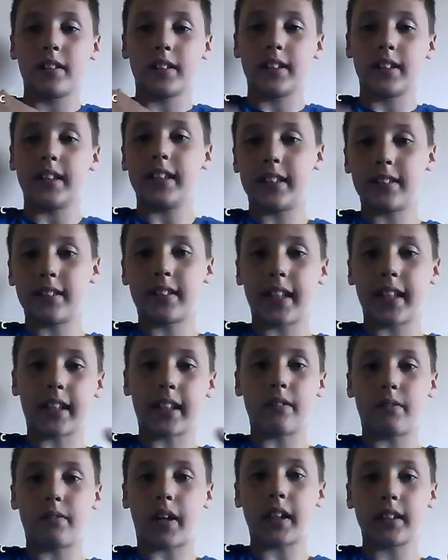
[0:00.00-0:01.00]
you need to
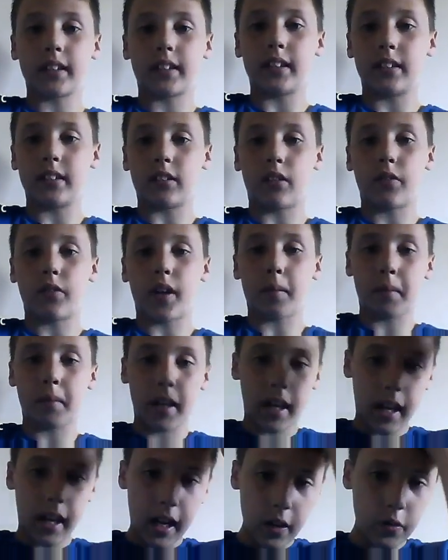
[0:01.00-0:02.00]
take advantage of that.
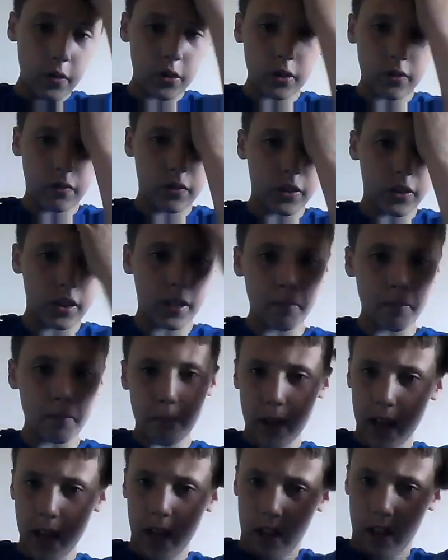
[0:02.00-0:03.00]
My hair is a
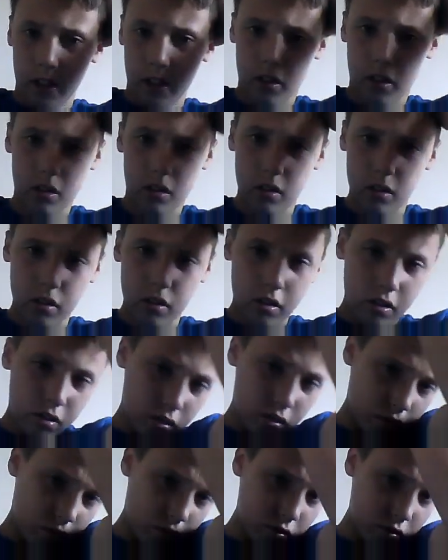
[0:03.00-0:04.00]
fucking mess.
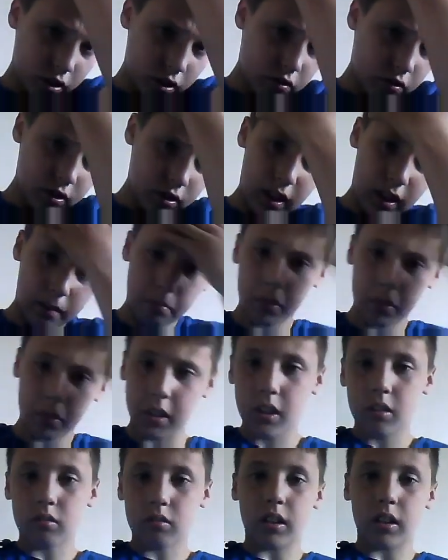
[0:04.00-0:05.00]
Holy crap.
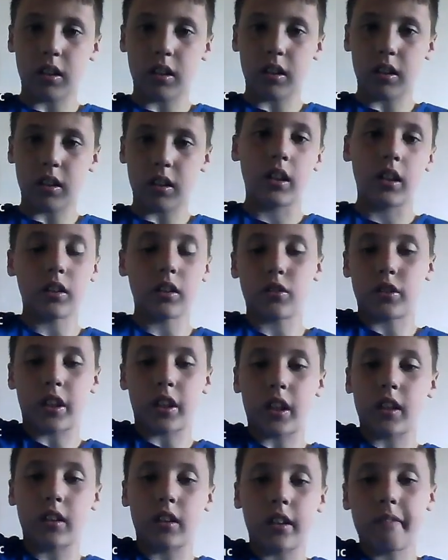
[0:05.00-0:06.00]
Whatever, let's
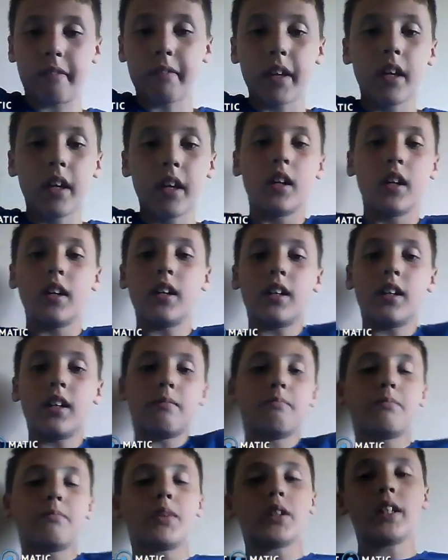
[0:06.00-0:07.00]
tell it
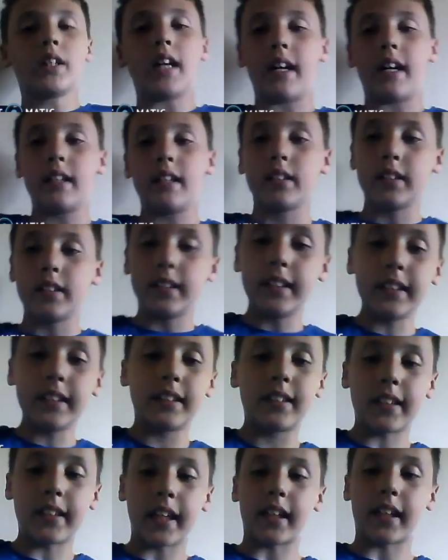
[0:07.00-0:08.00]
later. Um, but yeah, you
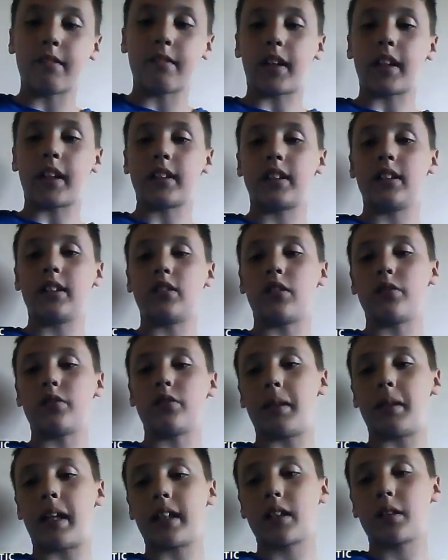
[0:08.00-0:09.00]
need to take advantage of
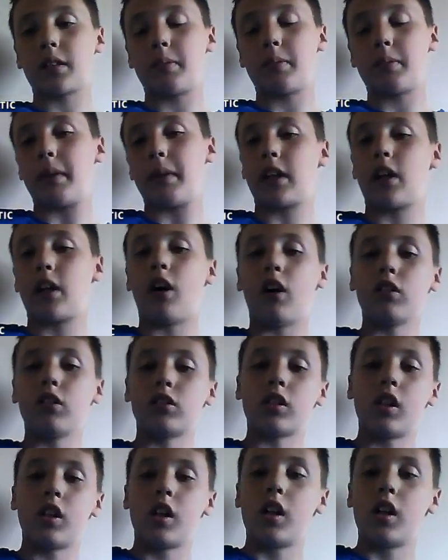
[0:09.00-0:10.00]
double XP
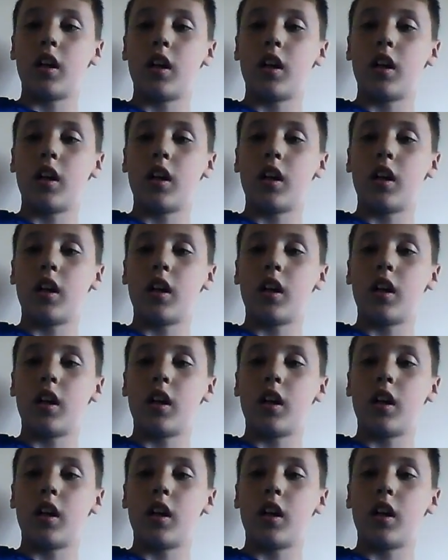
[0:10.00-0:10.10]
because